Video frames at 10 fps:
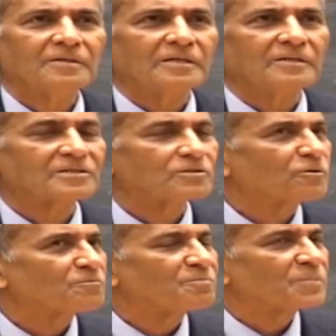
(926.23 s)
It does
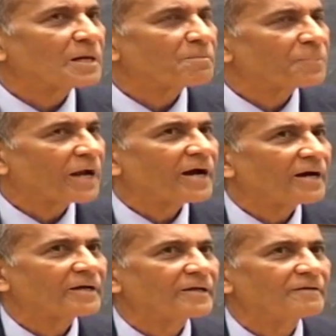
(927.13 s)
not
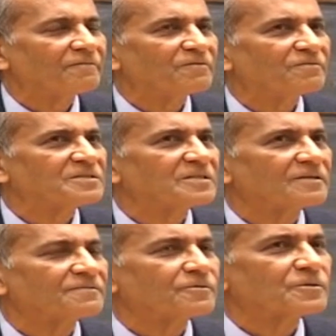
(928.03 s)
comply with
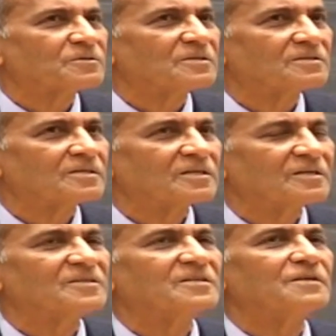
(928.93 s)
physical forces.
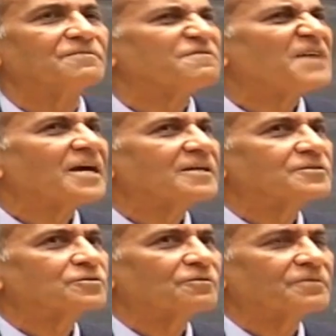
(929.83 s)
It's in
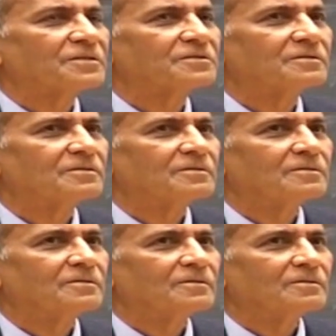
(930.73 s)
defiance of it.
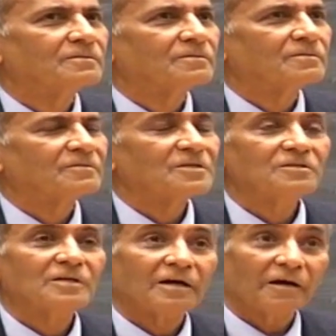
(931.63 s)
This
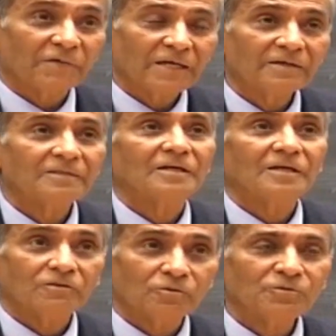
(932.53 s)
is the way the
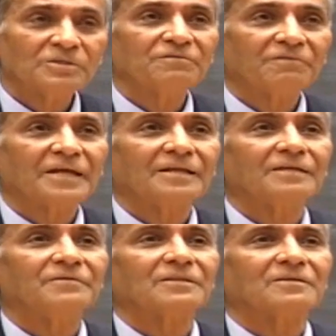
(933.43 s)
Hindus define a
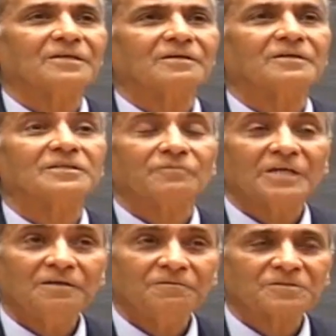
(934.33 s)
living thing. It's
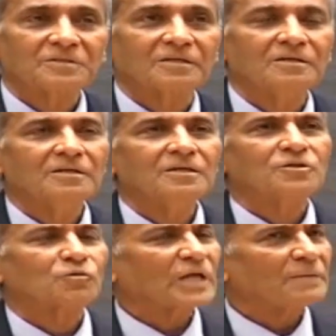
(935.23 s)
very interesting.
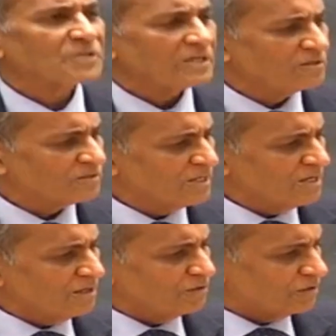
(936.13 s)
So what I'm saying is,
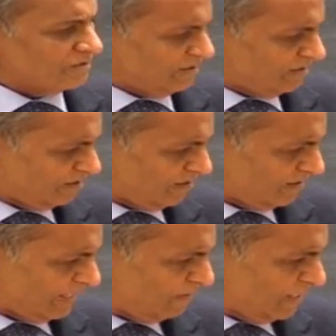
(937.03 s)
the
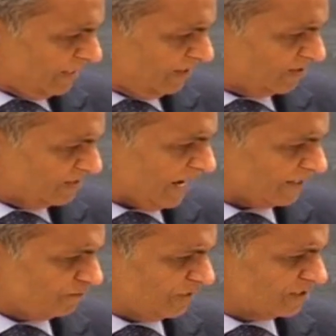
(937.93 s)
living thing is
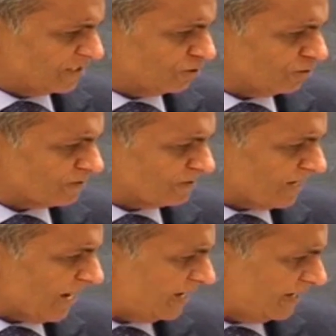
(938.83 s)
that which does not
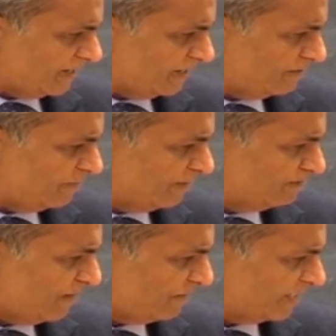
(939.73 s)
like being
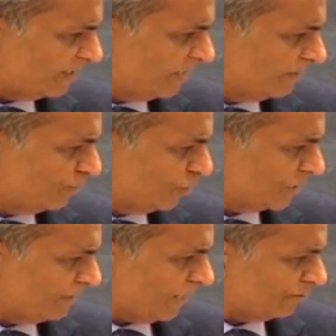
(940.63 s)
buffeted, being
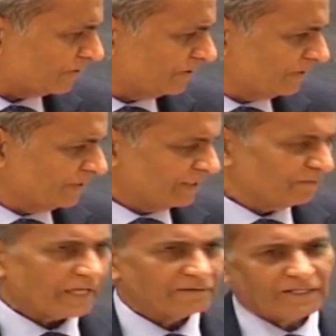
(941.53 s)
pushed about. In
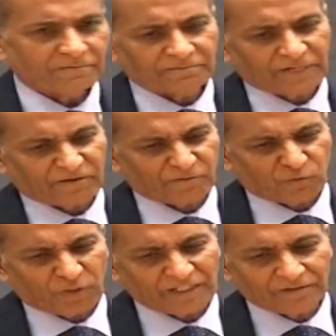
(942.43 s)
fact, I did a kind of
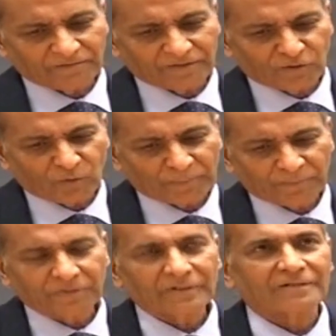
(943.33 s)
funny
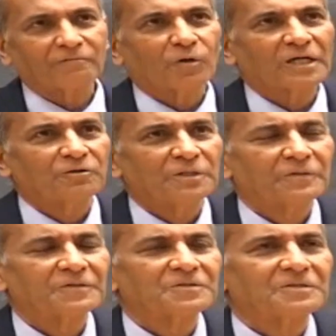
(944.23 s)
quip at Warwick
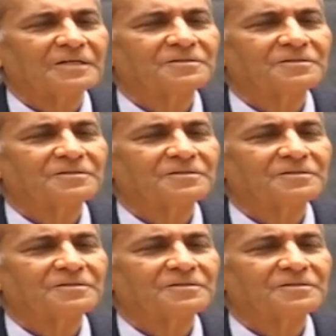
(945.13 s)
University.